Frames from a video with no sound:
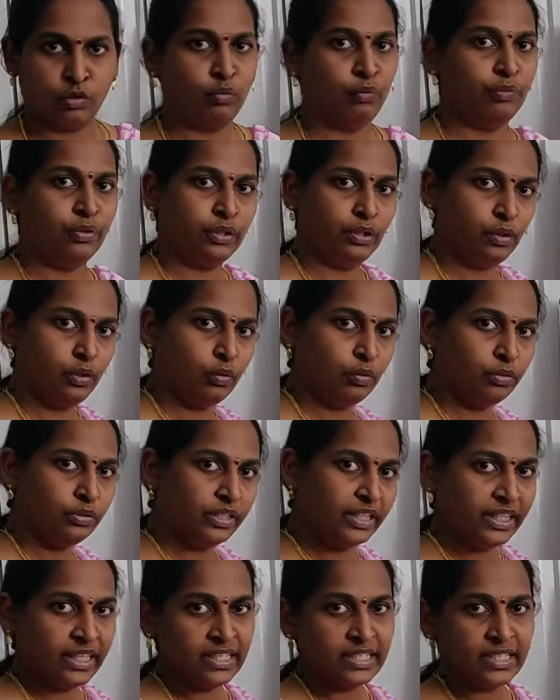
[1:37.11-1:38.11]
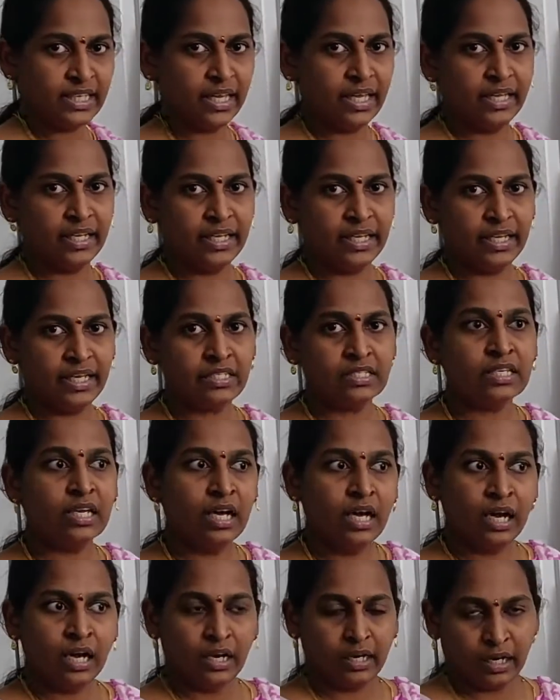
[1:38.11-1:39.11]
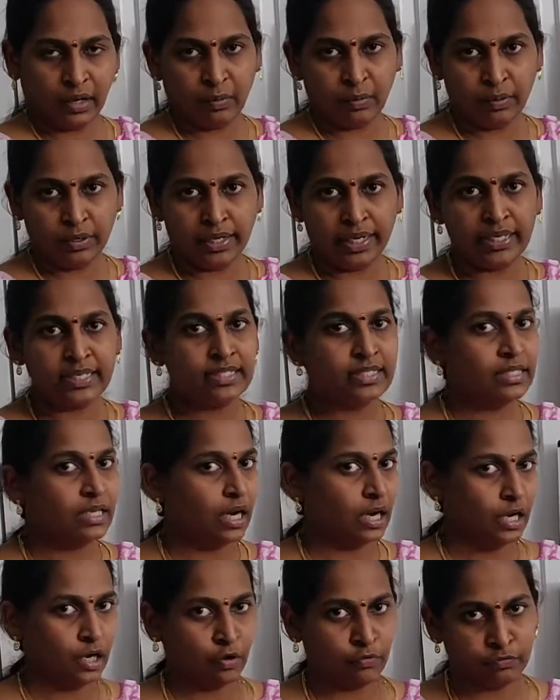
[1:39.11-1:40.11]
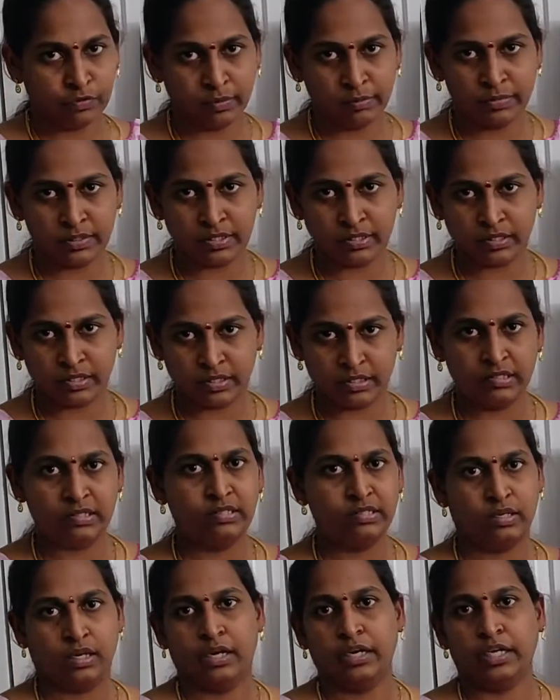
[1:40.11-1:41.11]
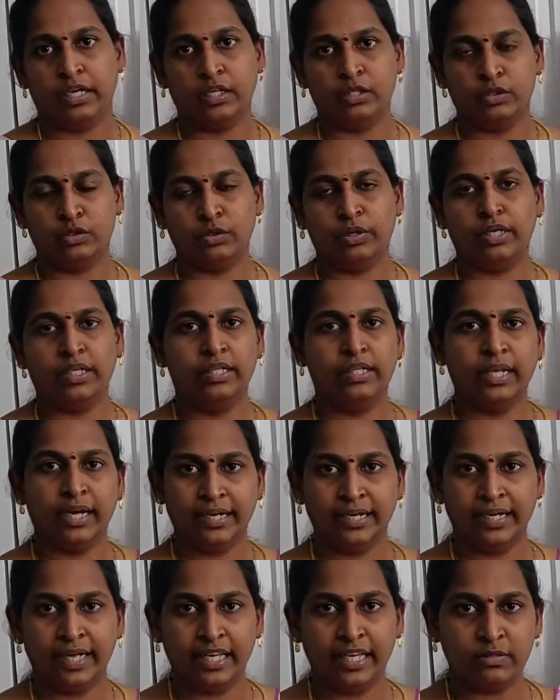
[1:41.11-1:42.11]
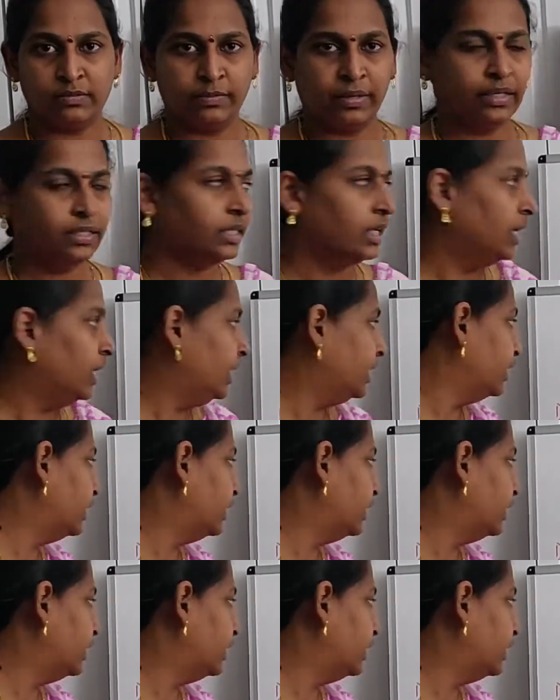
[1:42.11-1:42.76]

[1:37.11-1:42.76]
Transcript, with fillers: So without these areas, nowadays none of the business is running. So in that aspect,